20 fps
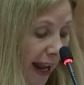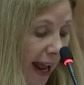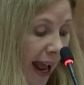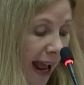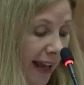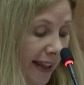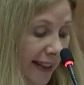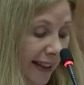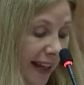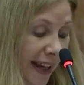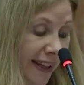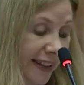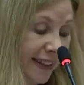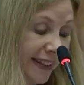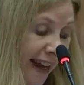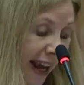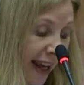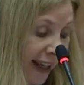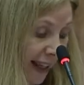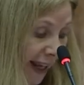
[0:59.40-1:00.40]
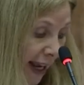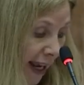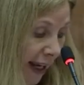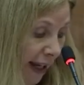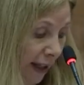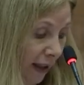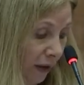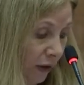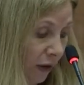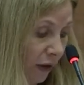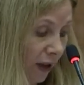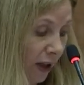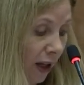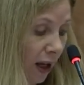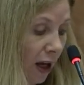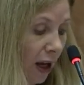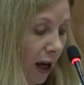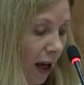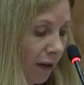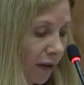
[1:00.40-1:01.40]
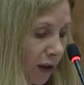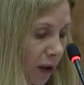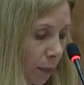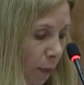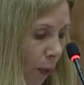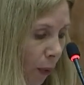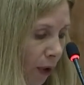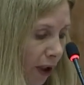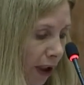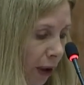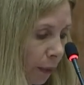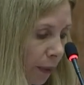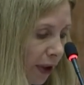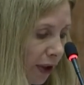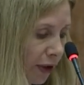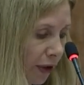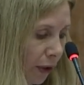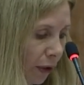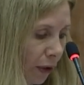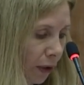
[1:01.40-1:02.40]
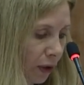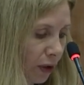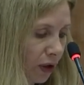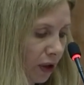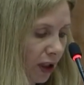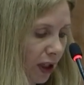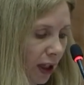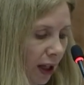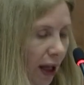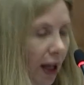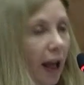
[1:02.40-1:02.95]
has decades of supporting research